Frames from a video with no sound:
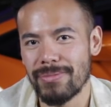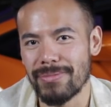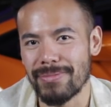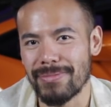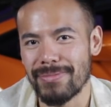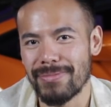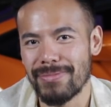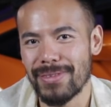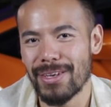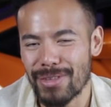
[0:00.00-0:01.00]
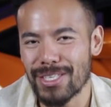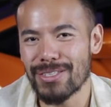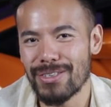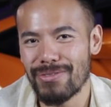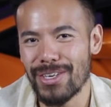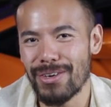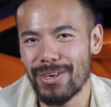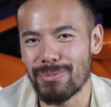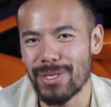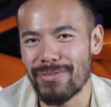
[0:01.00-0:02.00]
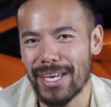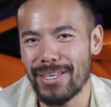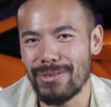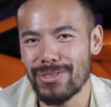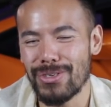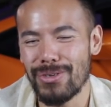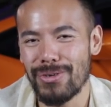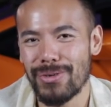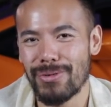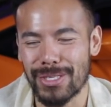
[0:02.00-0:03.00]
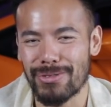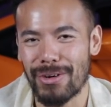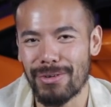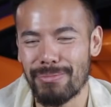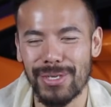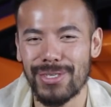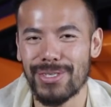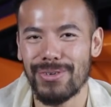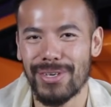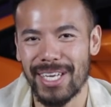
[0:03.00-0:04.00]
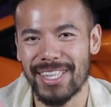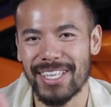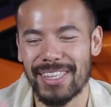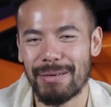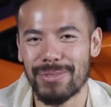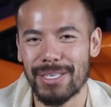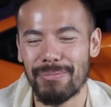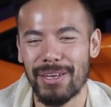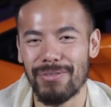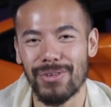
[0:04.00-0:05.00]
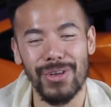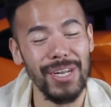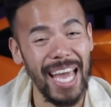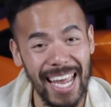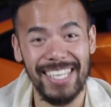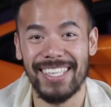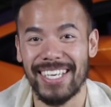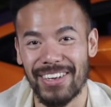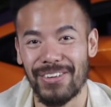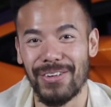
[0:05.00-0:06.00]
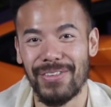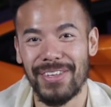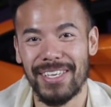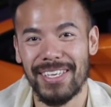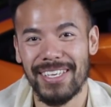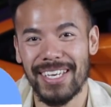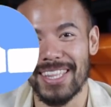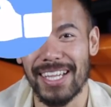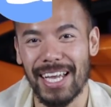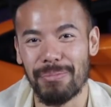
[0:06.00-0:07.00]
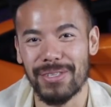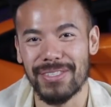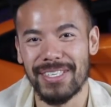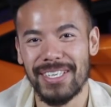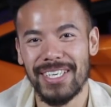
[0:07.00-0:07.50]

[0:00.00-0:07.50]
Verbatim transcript: Mm. If this video has been of any use to you whatsoever, please do hit the thumbs up. If you learned anything at all, hit the like button.